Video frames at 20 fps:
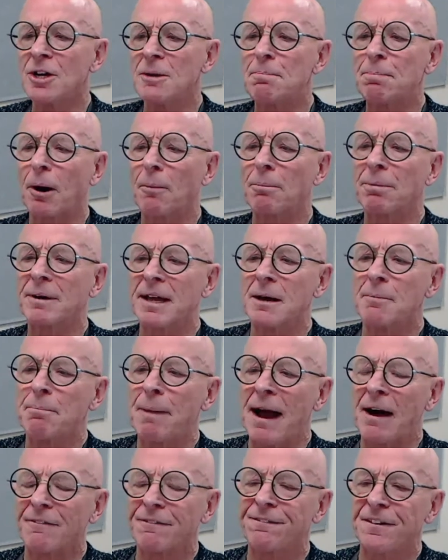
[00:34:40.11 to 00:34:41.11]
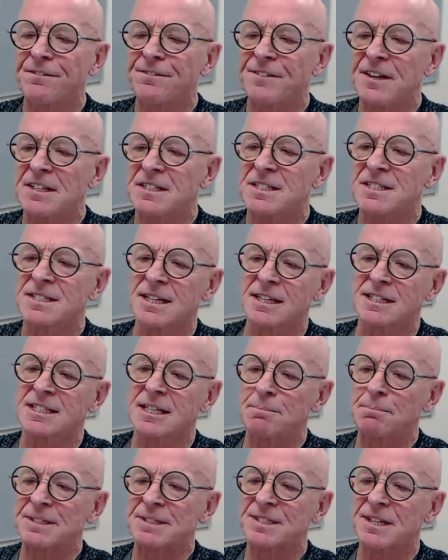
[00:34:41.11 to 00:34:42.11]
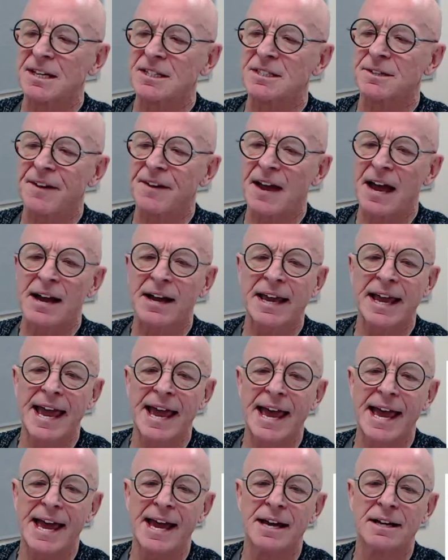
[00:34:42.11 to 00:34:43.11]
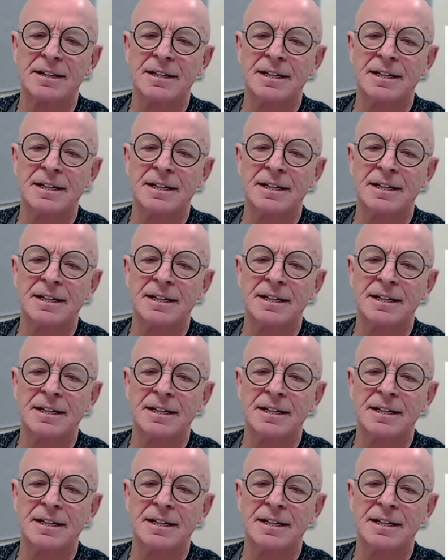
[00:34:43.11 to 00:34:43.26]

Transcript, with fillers: probably about 50 to 60 percent of our care